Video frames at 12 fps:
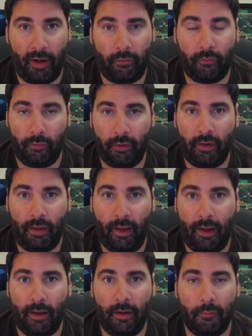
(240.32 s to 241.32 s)
I certainly
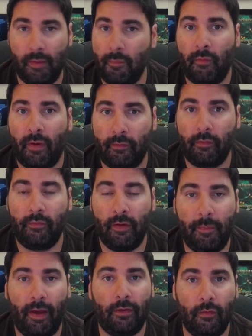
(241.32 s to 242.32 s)
can. Give me whatever
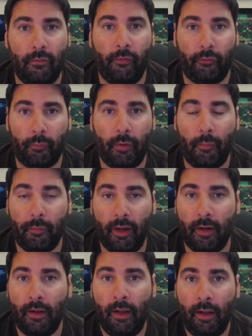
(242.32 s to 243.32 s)
feedback you feel is
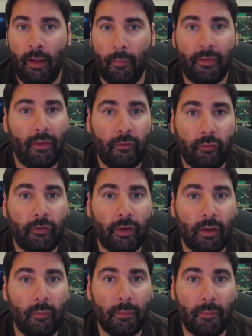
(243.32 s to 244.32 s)
appropriate. But thanks for
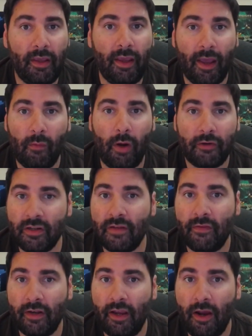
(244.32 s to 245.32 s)
sticking with me and watching the
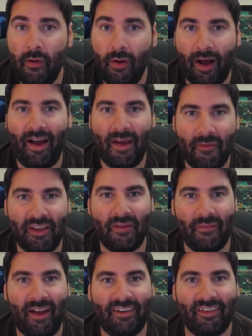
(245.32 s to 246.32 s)
video. I'm going to get
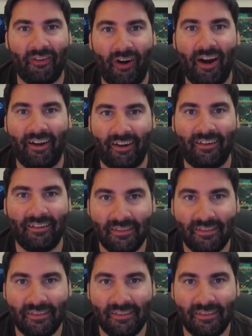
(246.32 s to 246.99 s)
back to the writing.